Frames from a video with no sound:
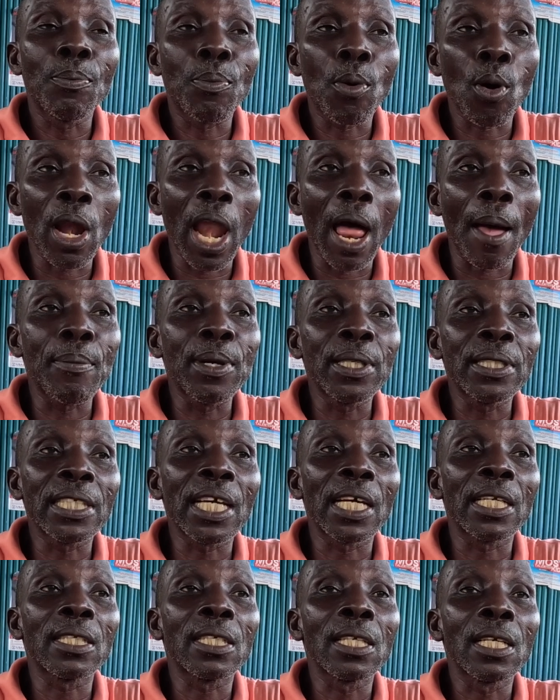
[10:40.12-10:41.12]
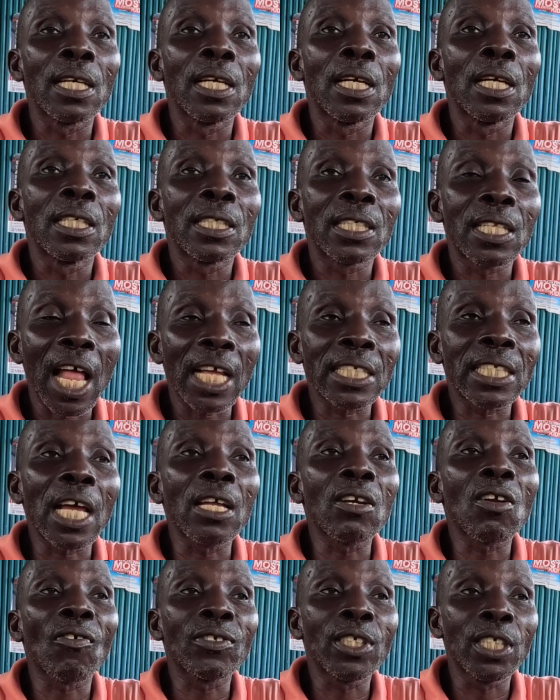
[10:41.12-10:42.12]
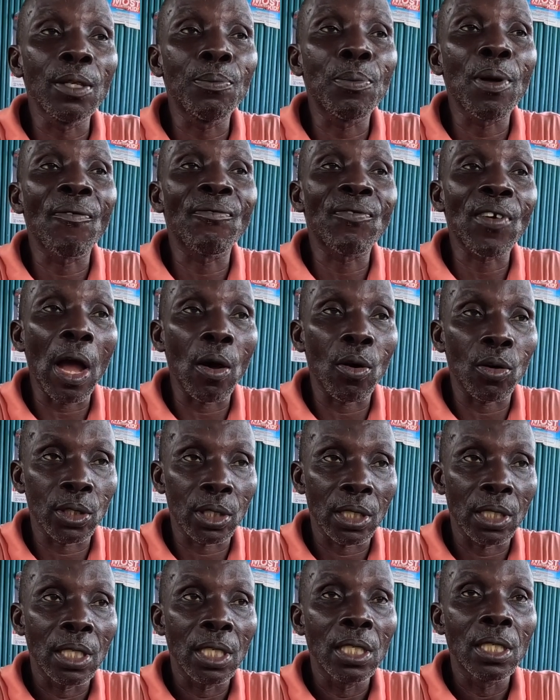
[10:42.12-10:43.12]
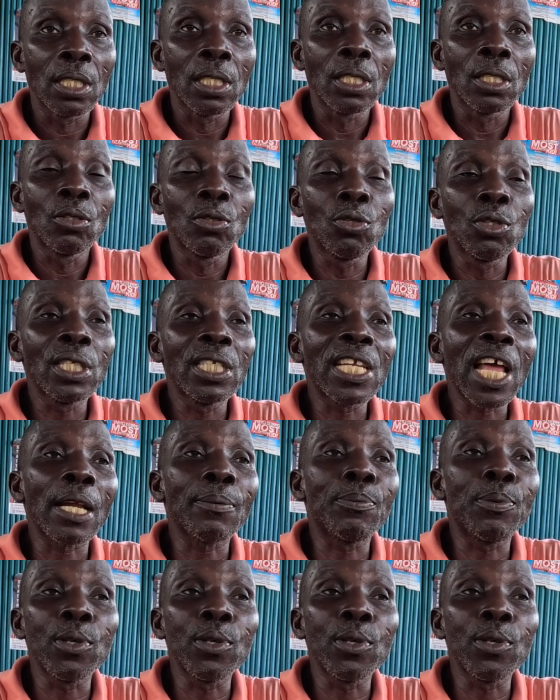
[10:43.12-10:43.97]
pour libation, slaughtering of sheep and fowls. During that